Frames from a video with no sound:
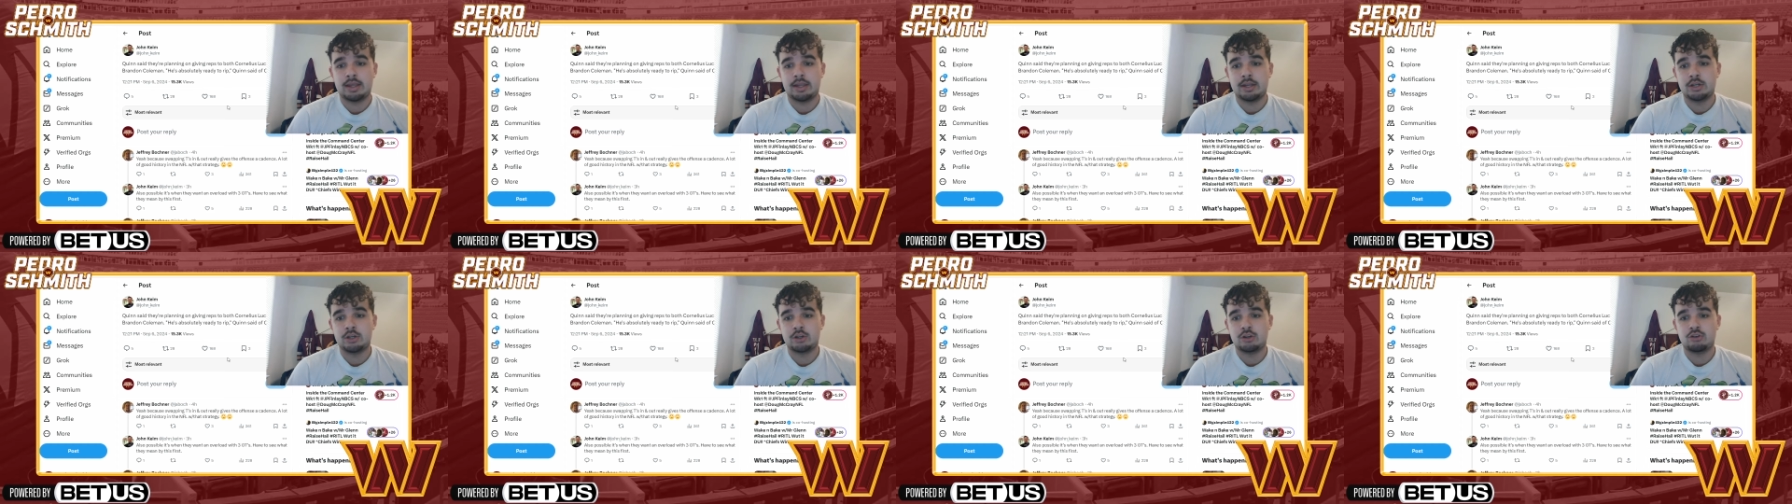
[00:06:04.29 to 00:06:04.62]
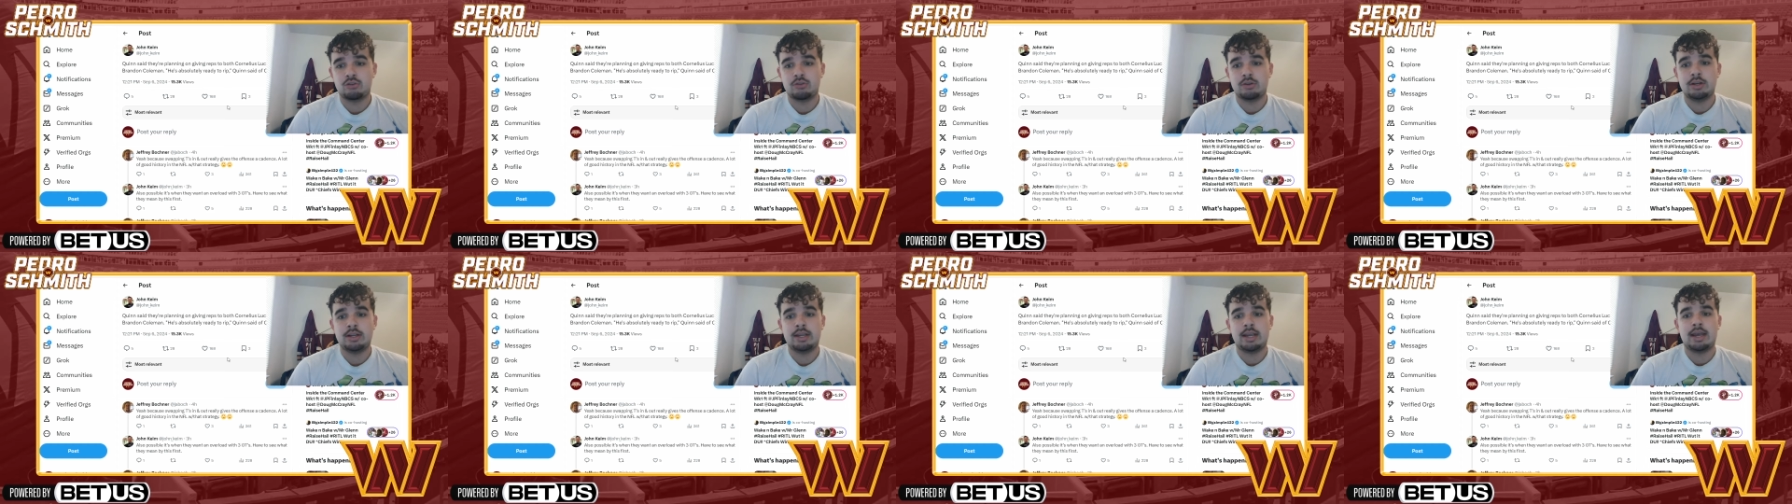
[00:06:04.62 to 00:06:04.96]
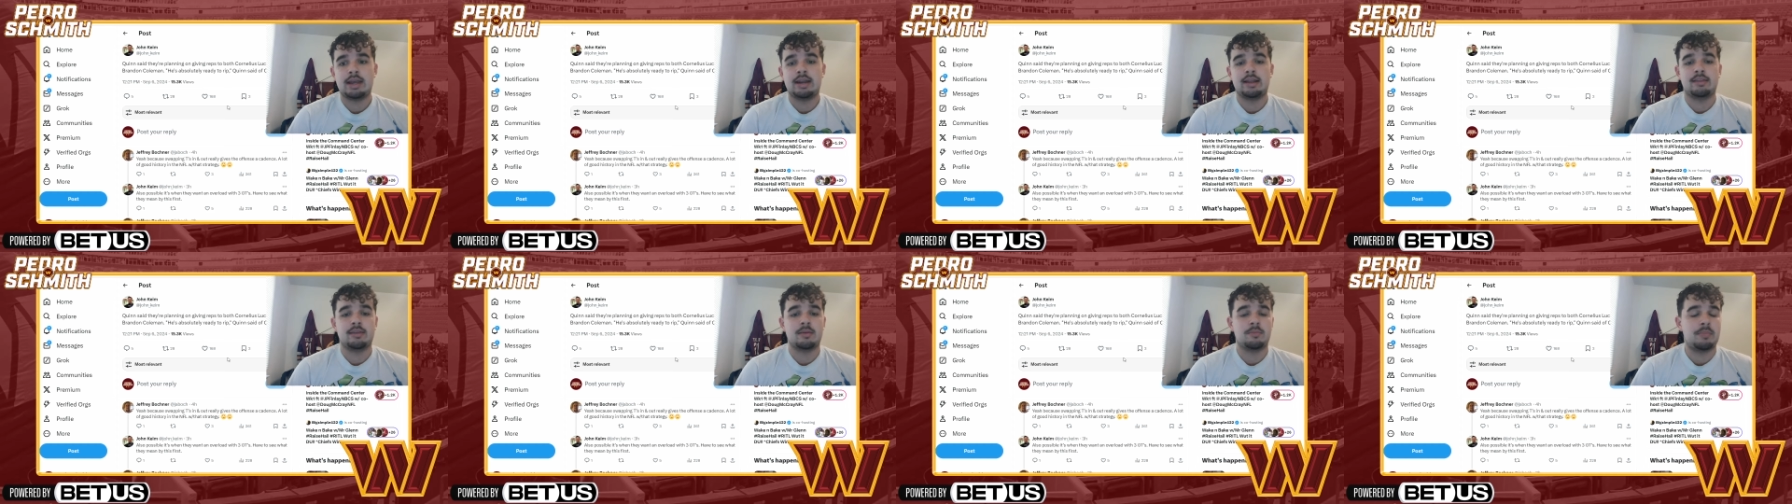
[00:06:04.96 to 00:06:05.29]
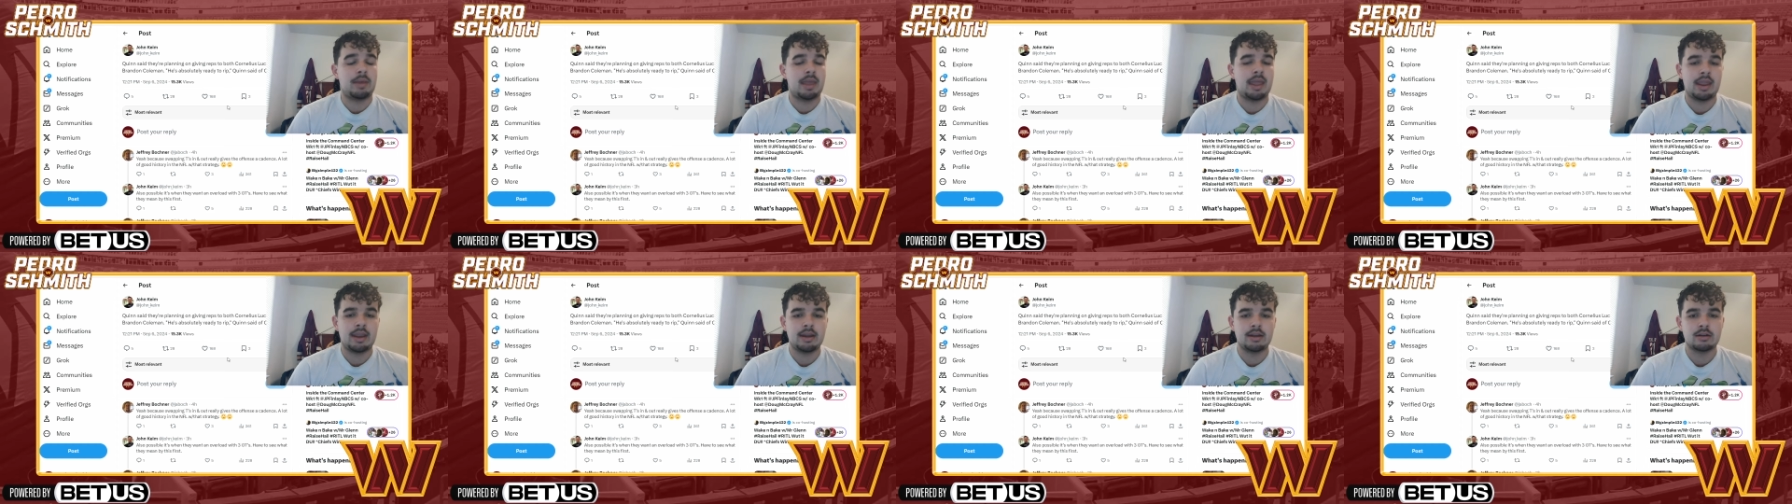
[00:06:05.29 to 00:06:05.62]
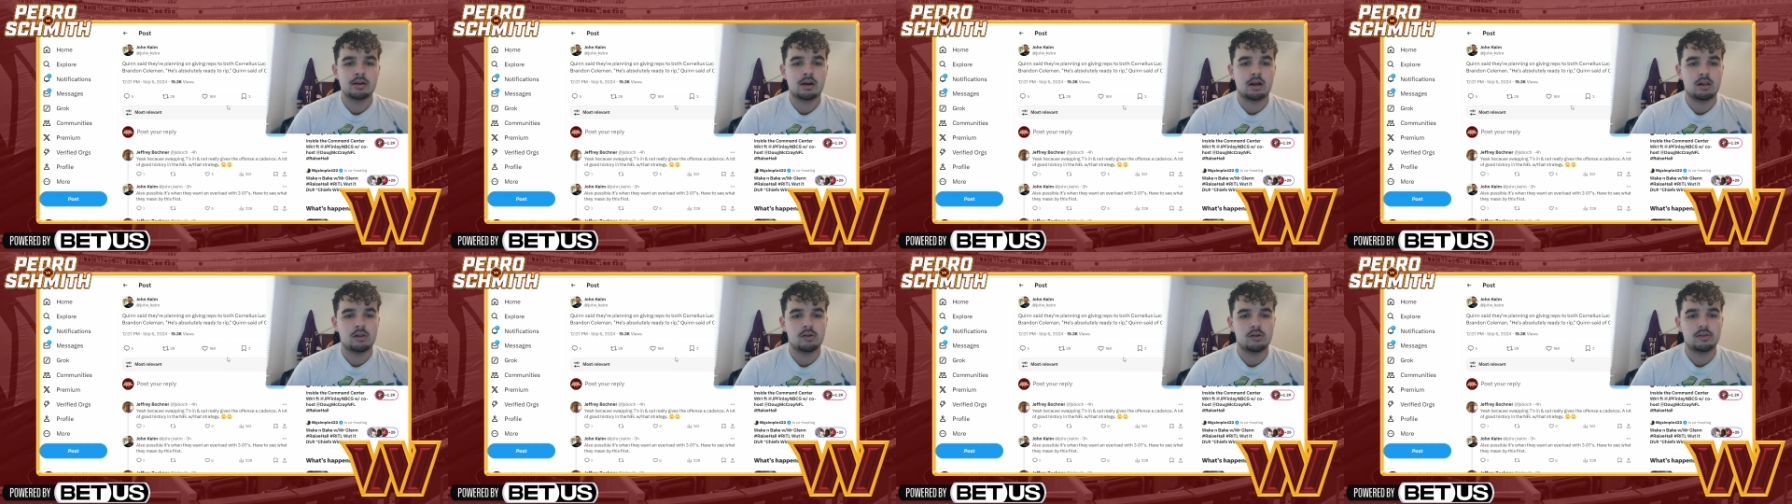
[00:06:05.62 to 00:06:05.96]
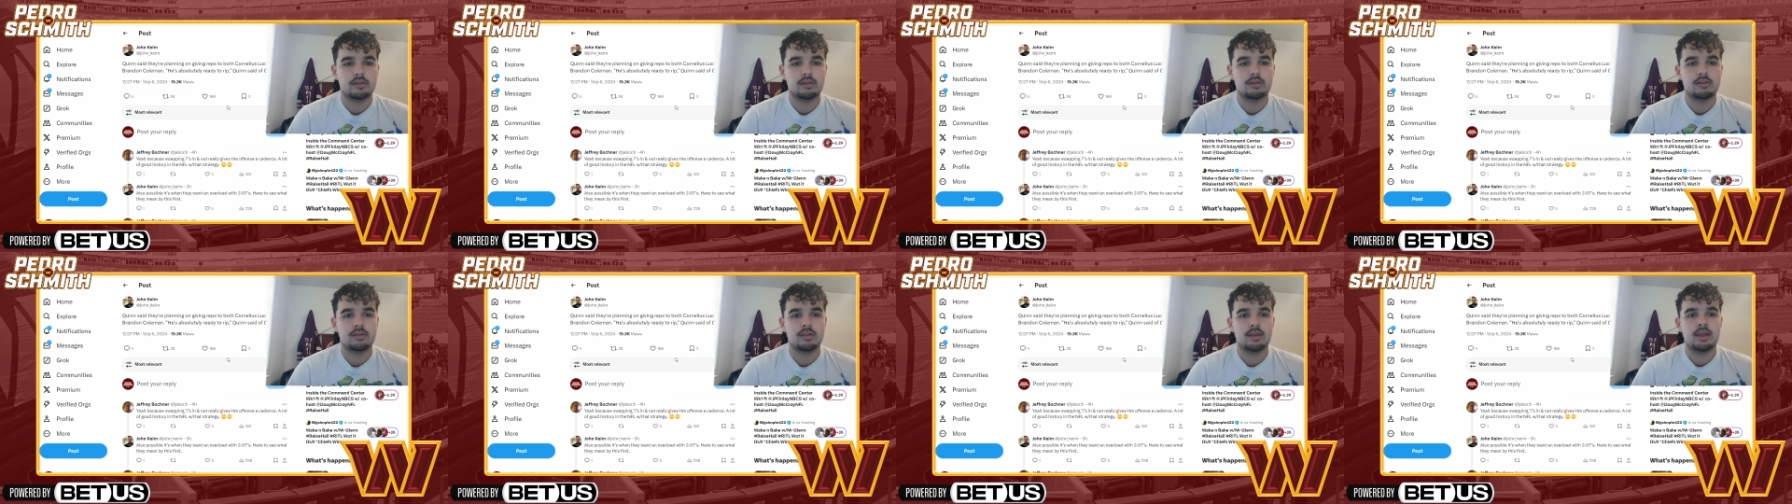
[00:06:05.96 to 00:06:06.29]
injury and it's a pain
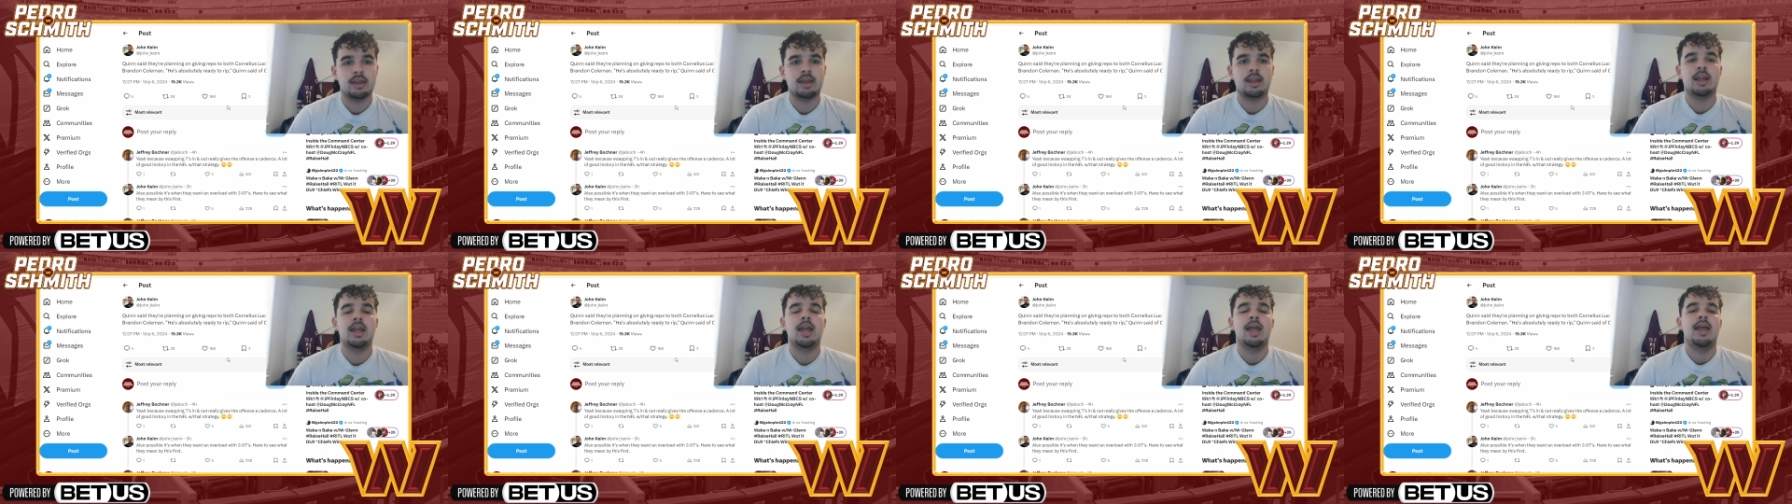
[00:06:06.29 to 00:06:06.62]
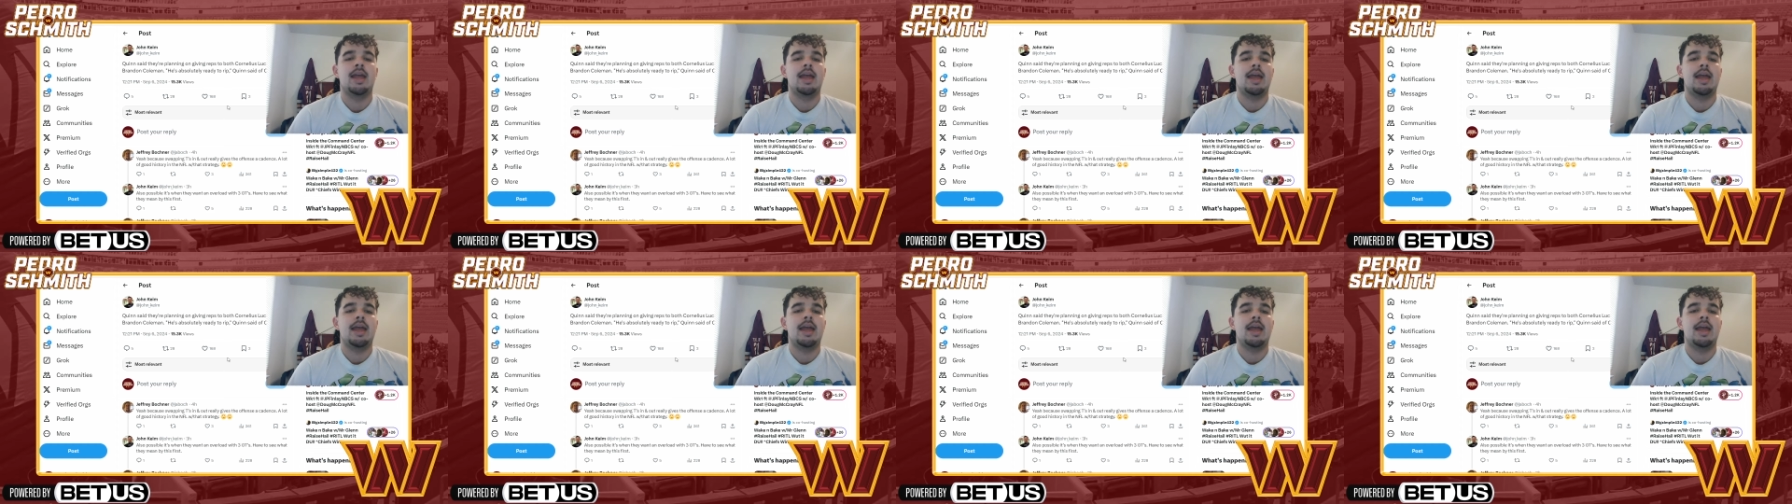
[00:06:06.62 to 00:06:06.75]
tolerance thing